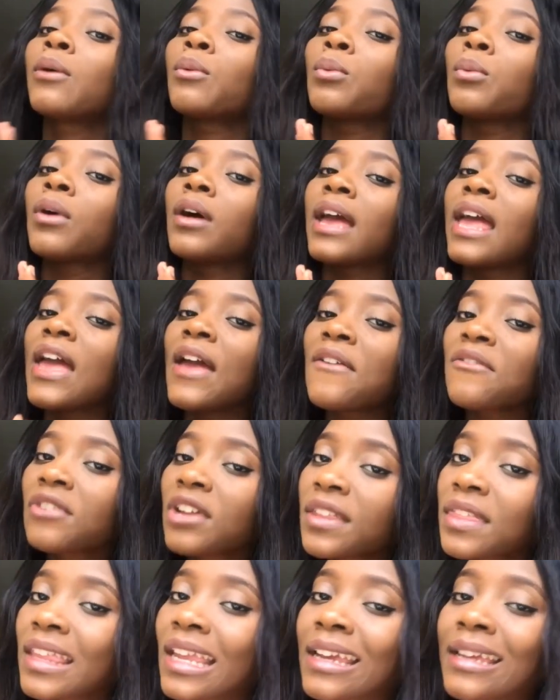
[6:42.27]
whatever
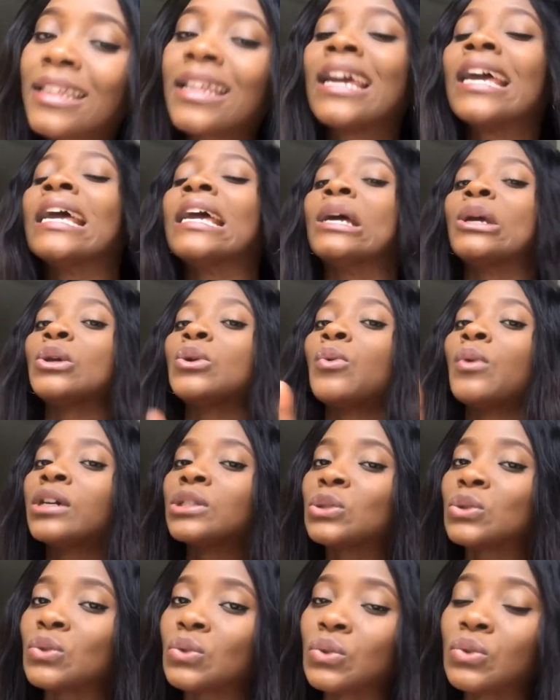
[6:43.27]
thing you want
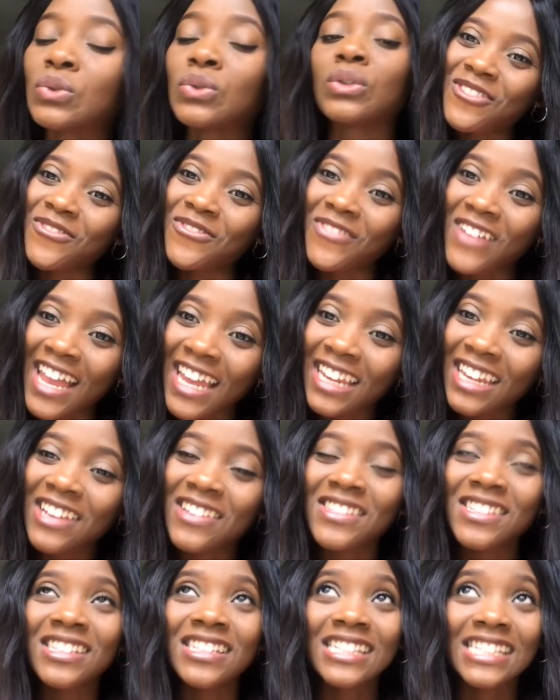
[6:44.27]
to do. The
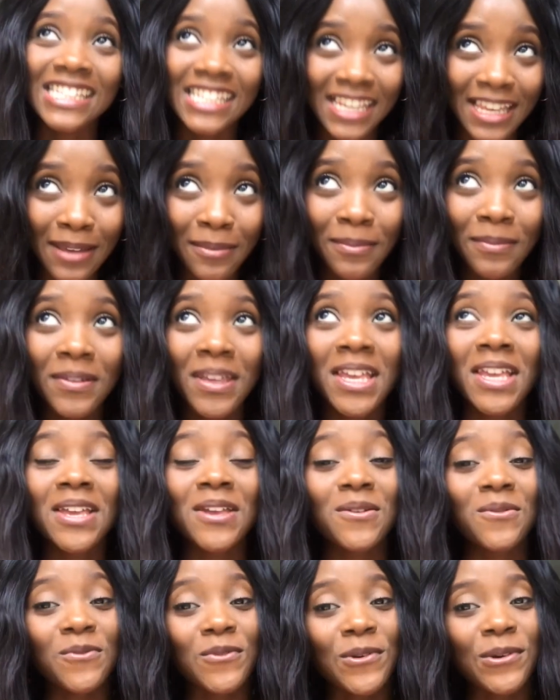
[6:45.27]
final tip
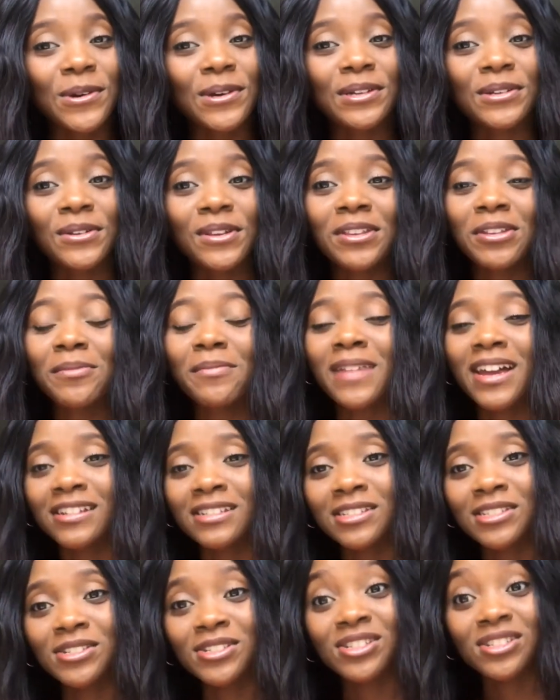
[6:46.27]
for doing your
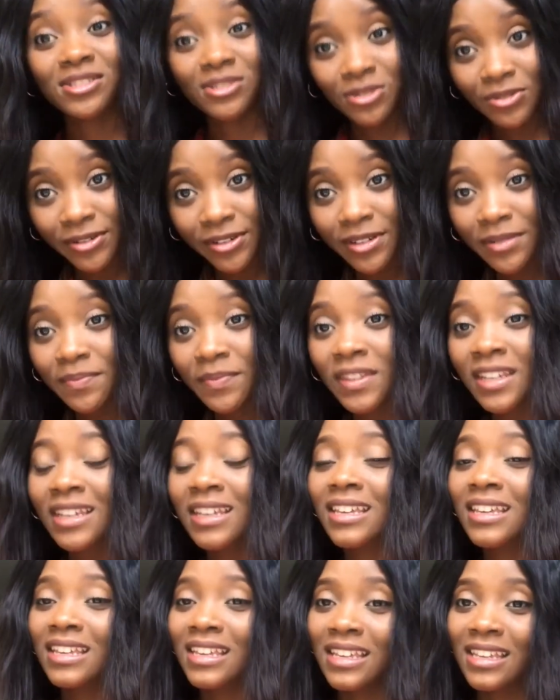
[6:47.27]
master's in Durham
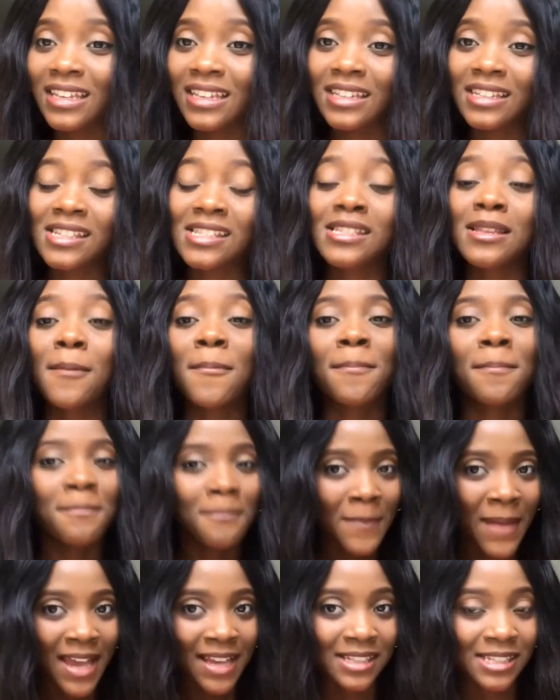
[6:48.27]
is
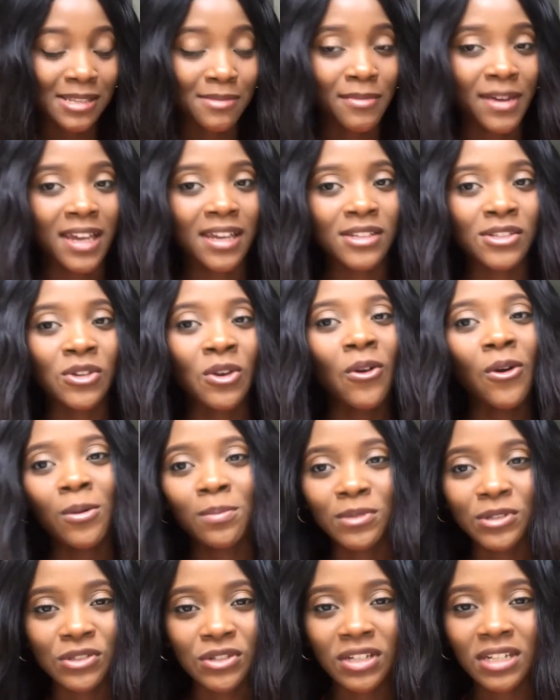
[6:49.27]
maximize your
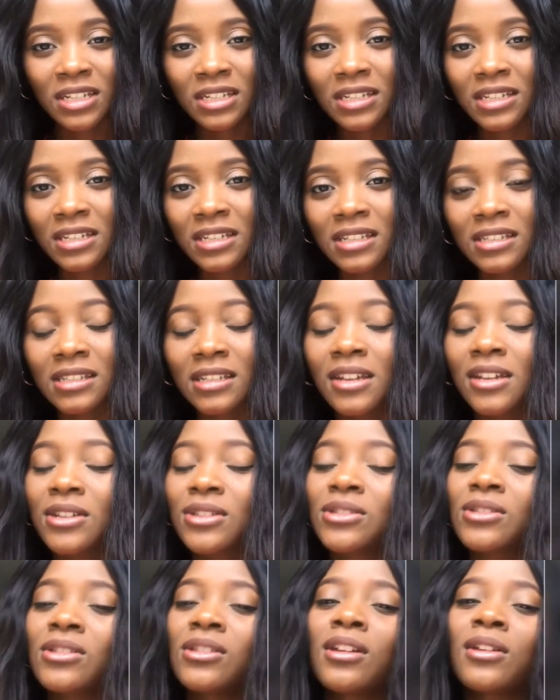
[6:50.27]
opportunities.
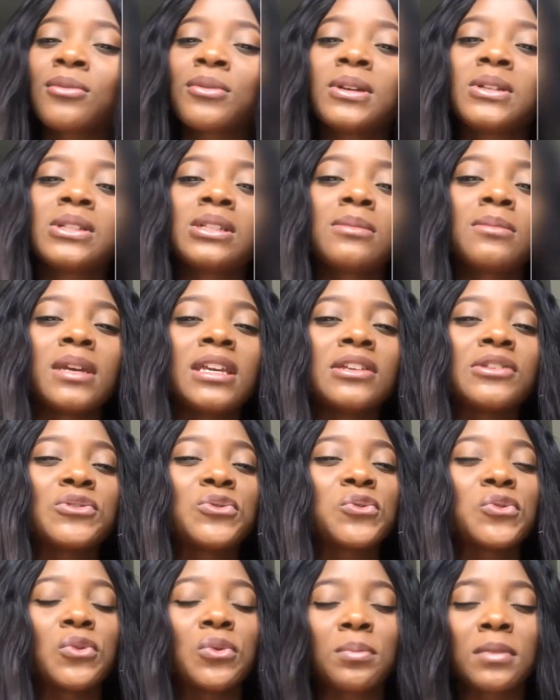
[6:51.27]
So there are going to be
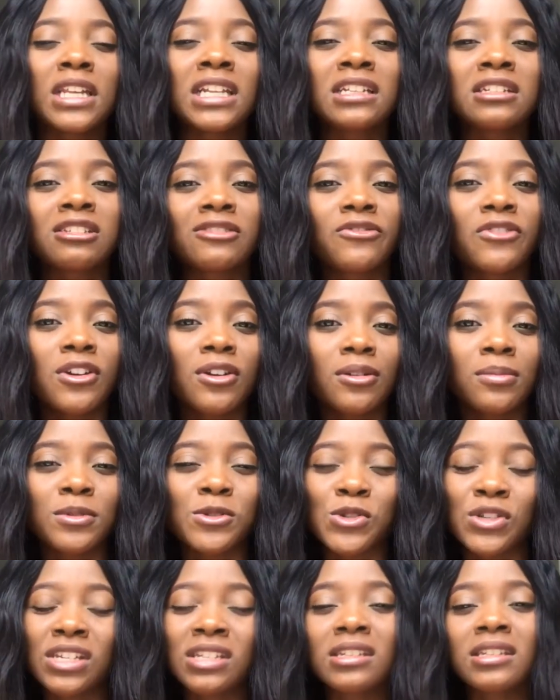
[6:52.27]
so many different
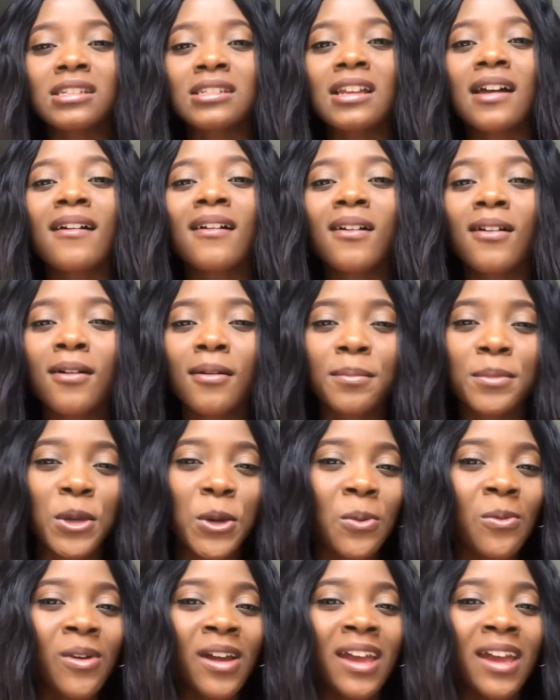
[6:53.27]
opportunities that come your way: